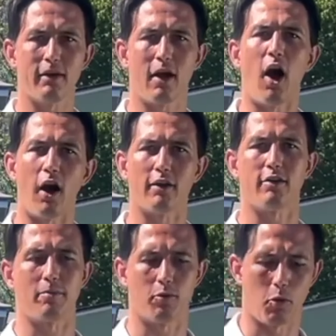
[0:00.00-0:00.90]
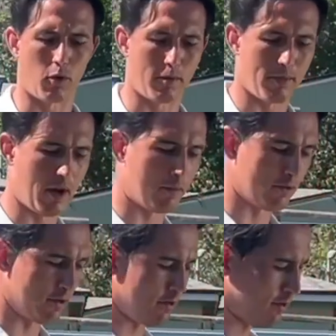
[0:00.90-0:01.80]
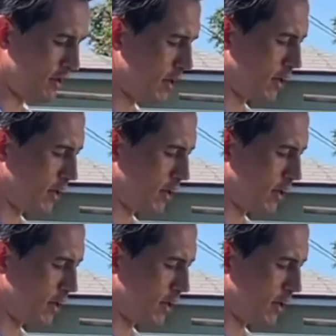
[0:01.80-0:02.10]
concept that we want to be able to see here,